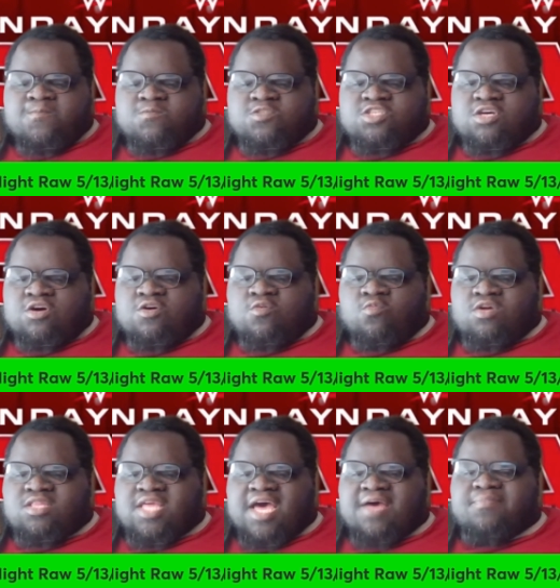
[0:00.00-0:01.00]
So
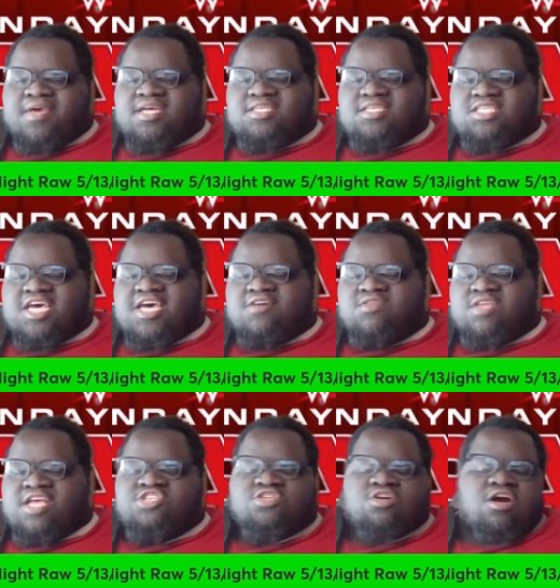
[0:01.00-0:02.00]
with that being said,
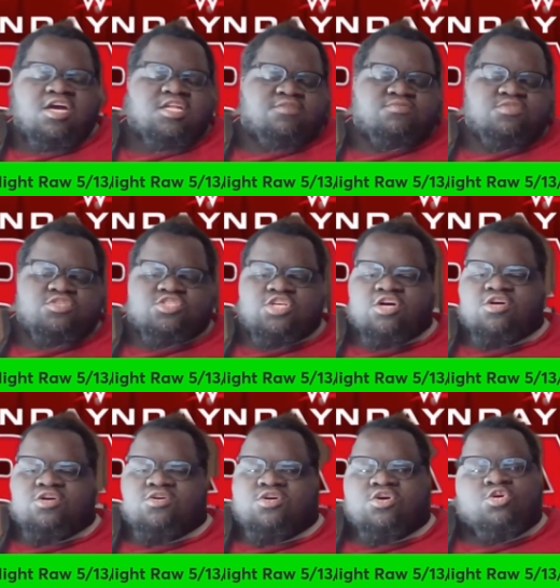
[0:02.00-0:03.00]
they started off the show